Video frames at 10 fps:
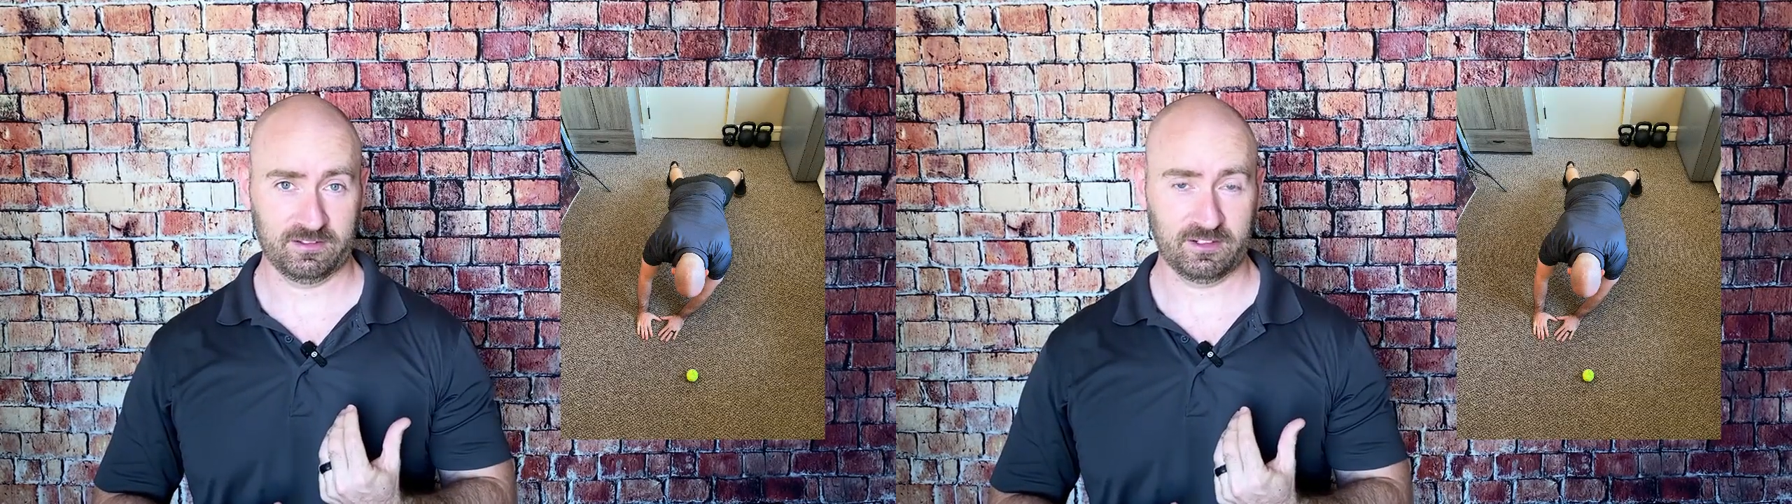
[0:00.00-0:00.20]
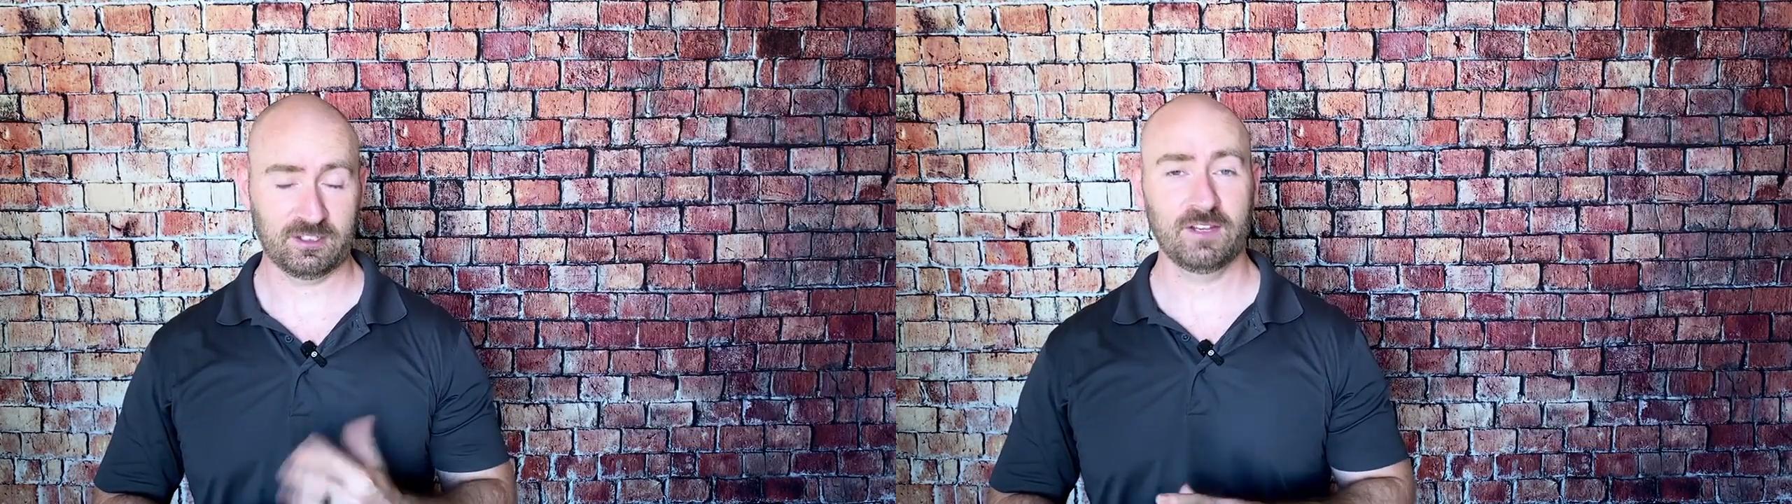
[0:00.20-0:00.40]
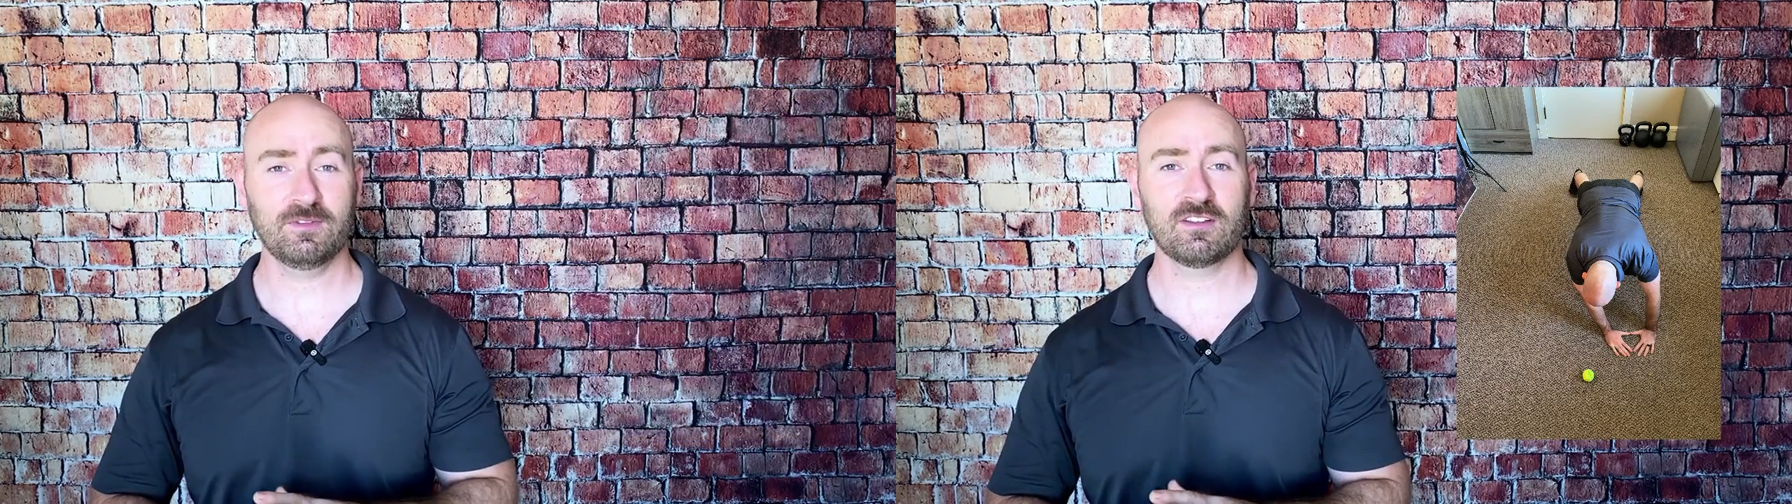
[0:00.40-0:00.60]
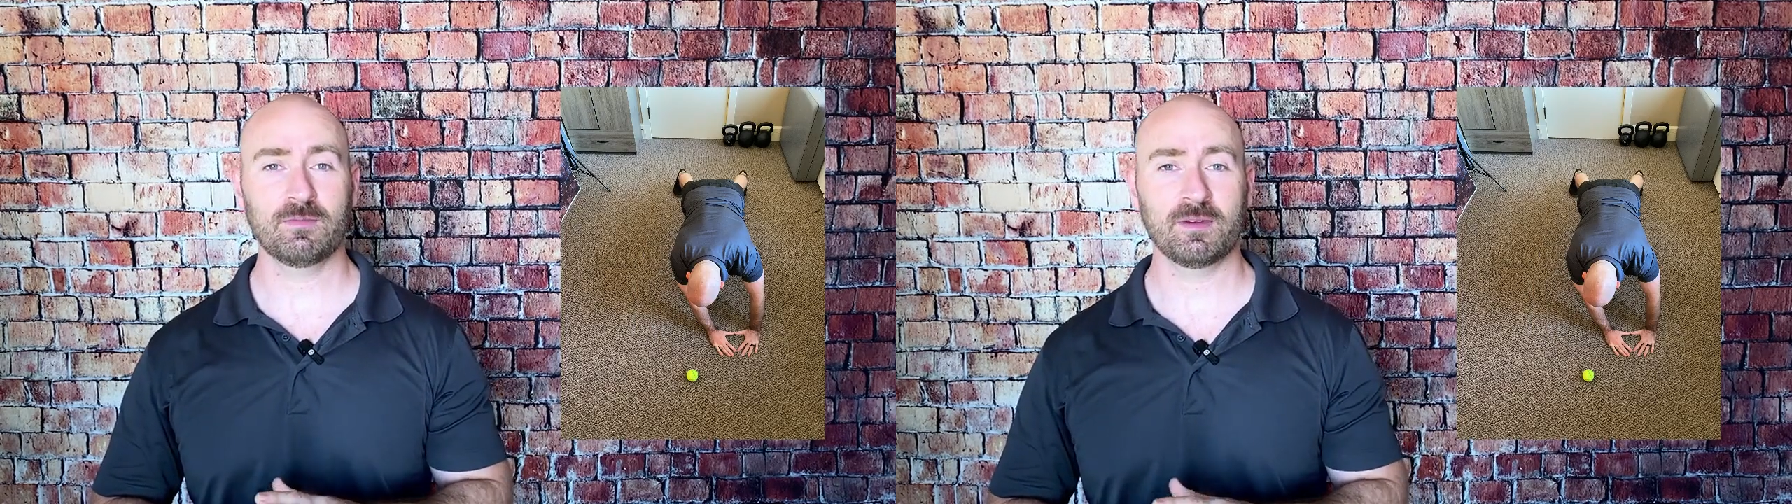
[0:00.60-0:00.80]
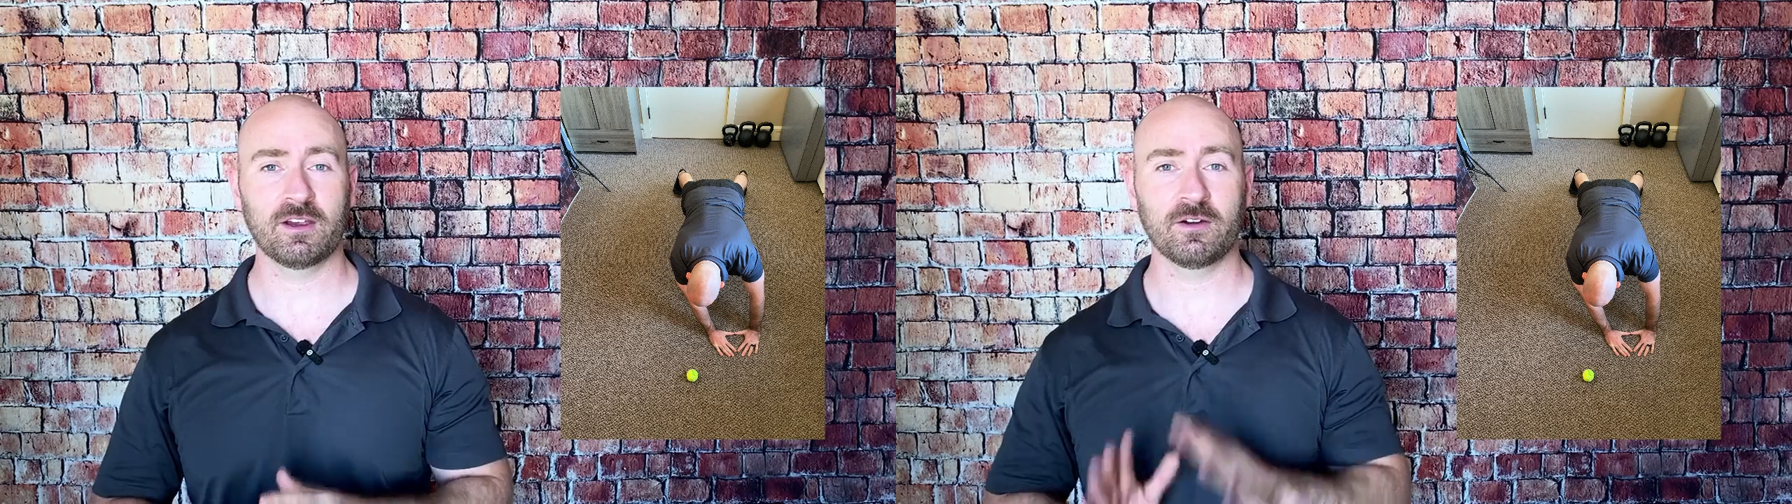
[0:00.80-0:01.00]
The shifted
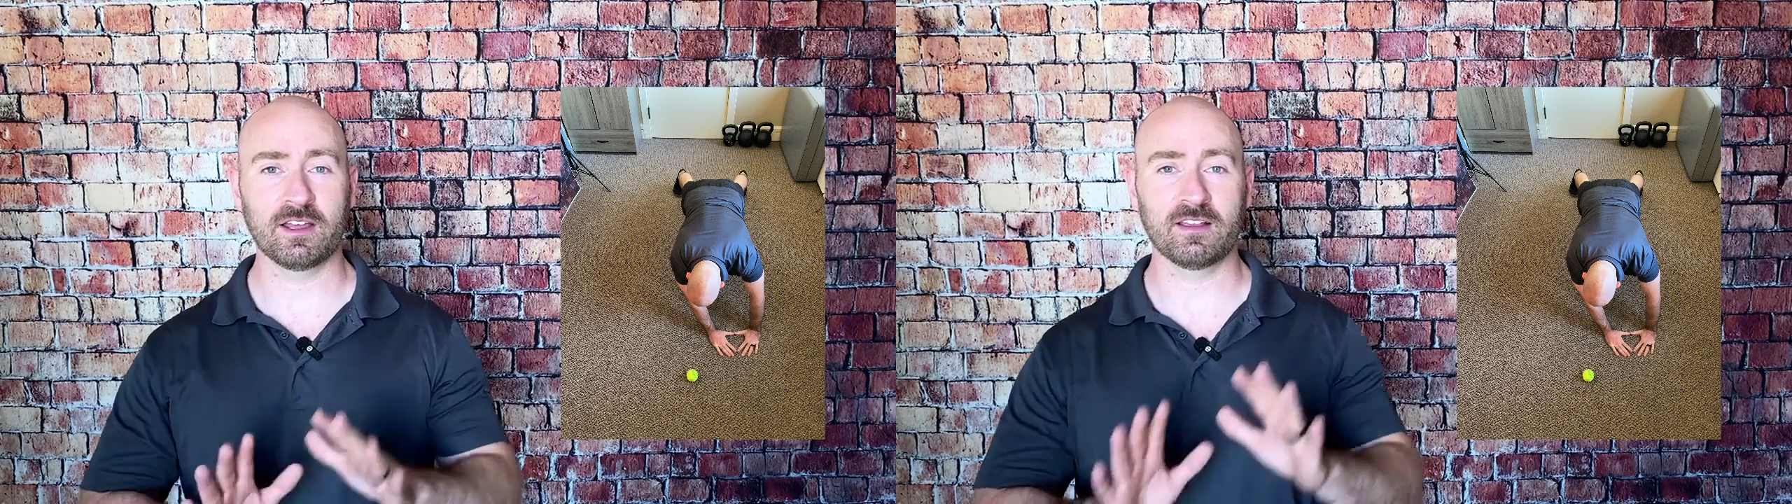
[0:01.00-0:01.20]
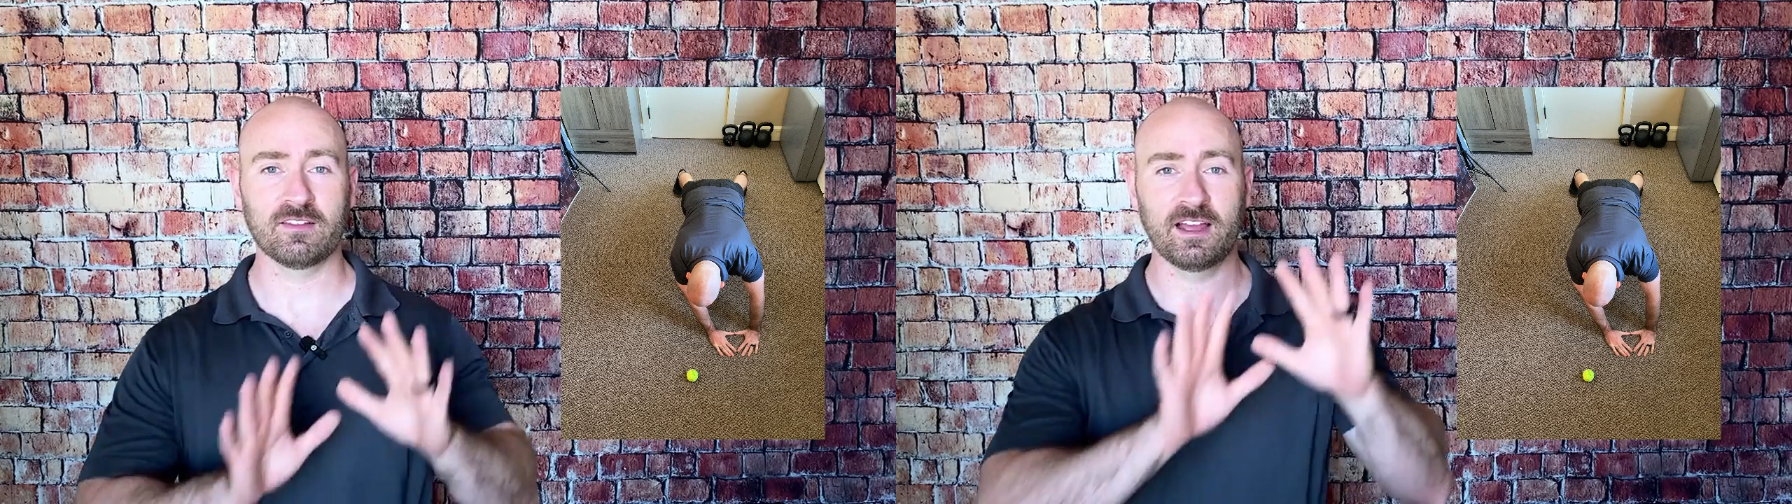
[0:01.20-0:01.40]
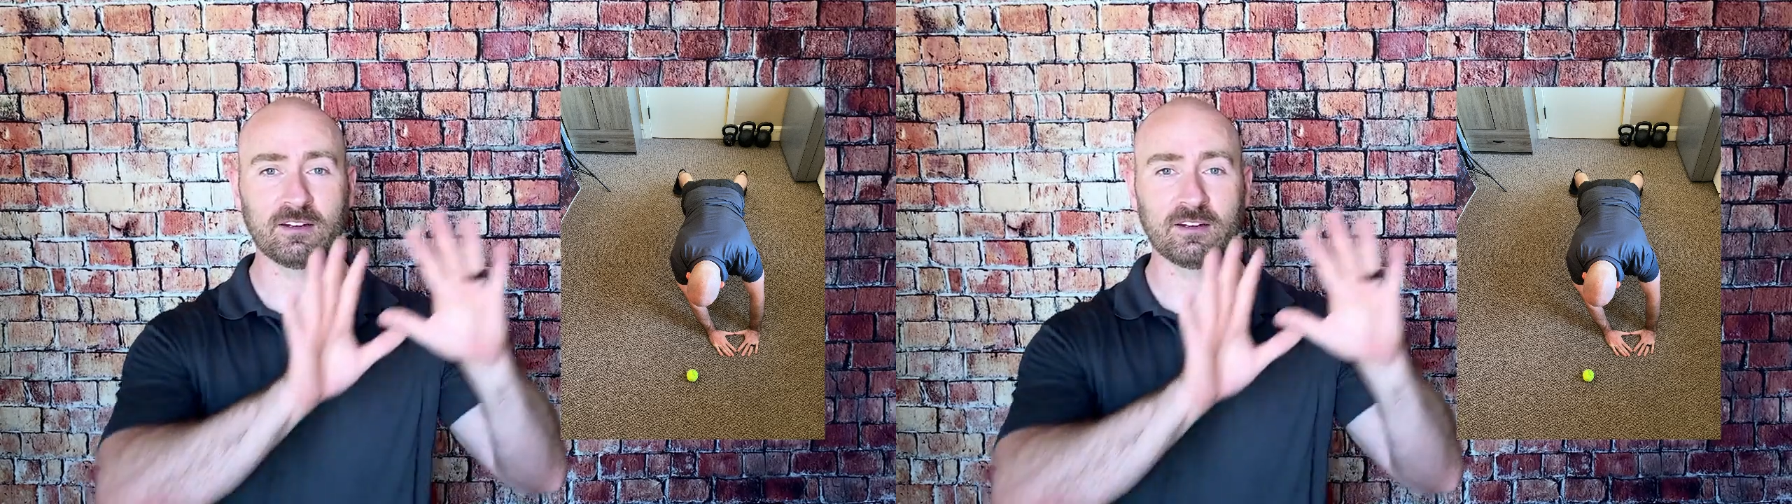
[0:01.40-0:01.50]
spear is now